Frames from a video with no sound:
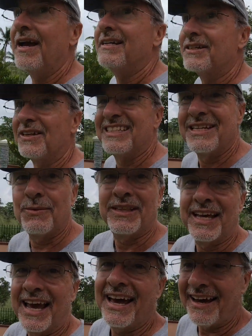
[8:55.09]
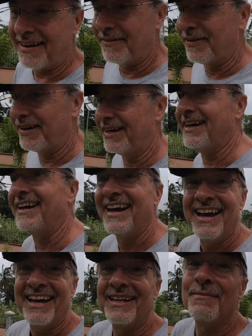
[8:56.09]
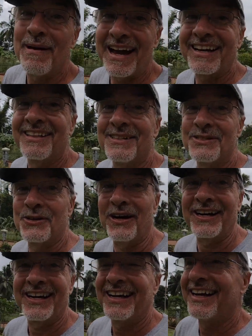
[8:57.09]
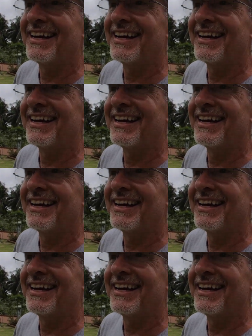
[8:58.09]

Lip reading: So let's see what they have in the back of their truck.